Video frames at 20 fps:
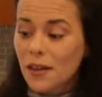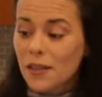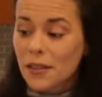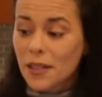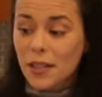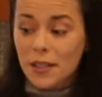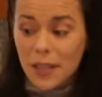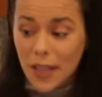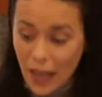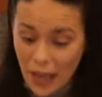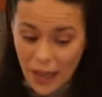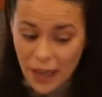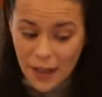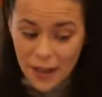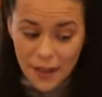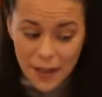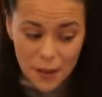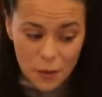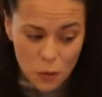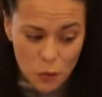
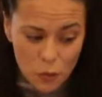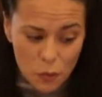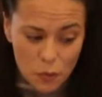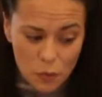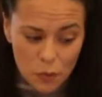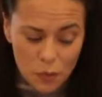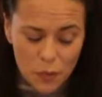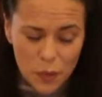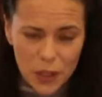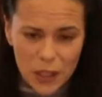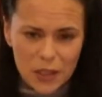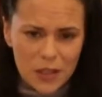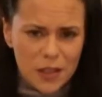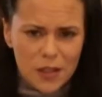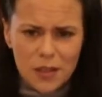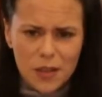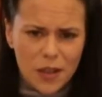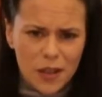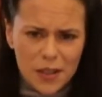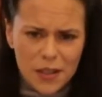today because
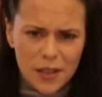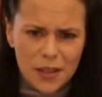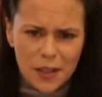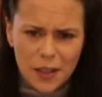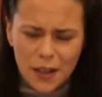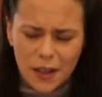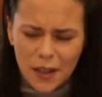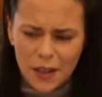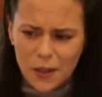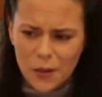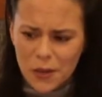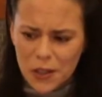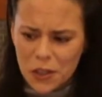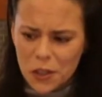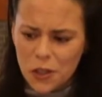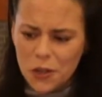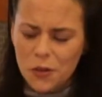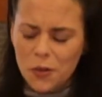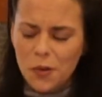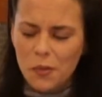it's causing an audio
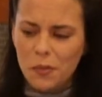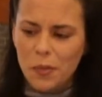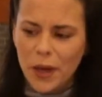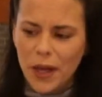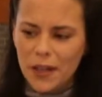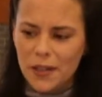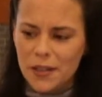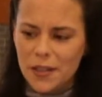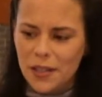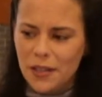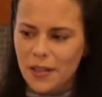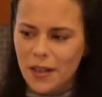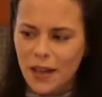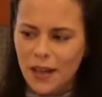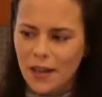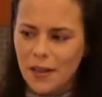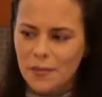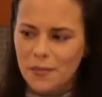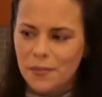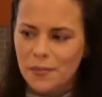issue. But
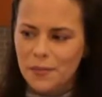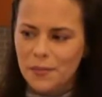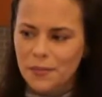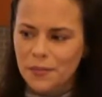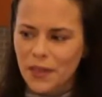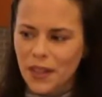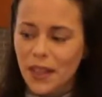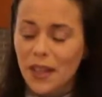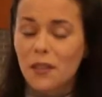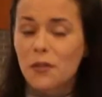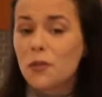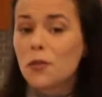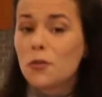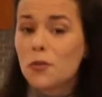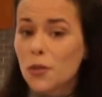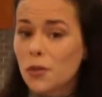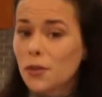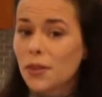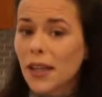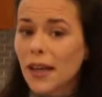if you
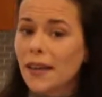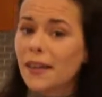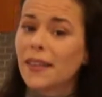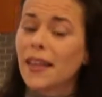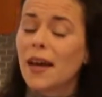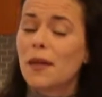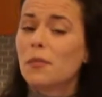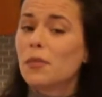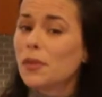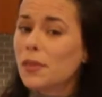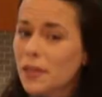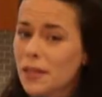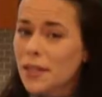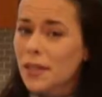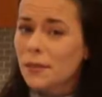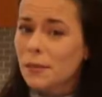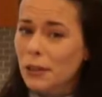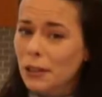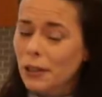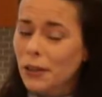do like that, please
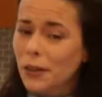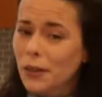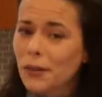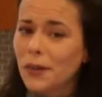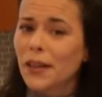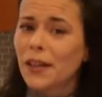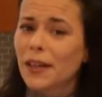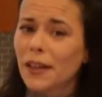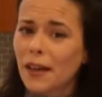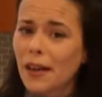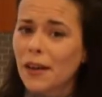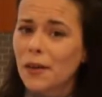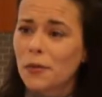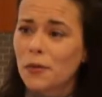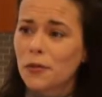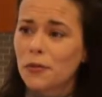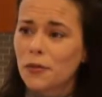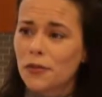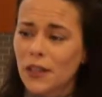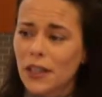let me know and I
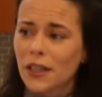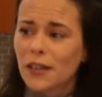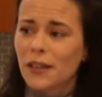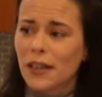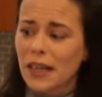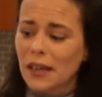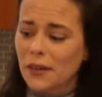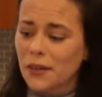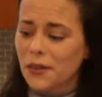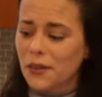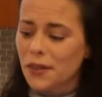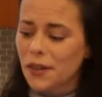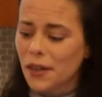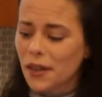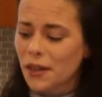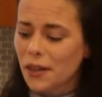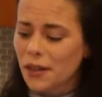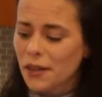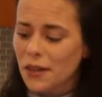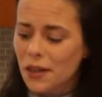will figure out
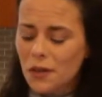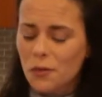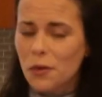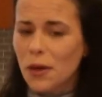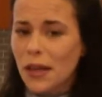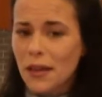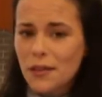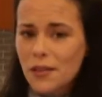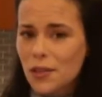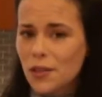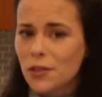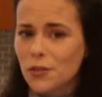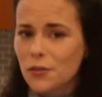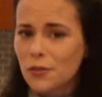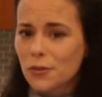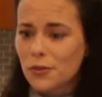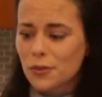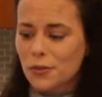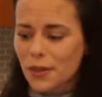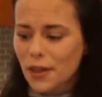a way
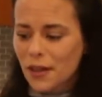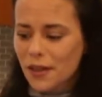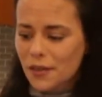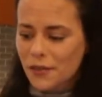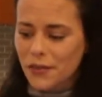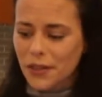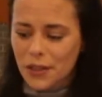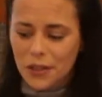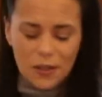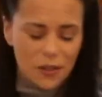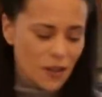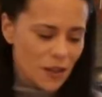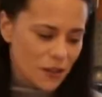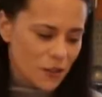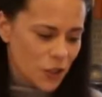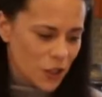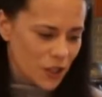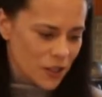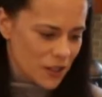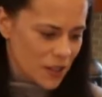to kind of
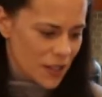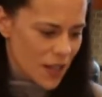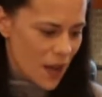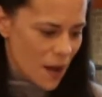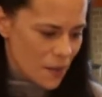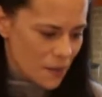adjust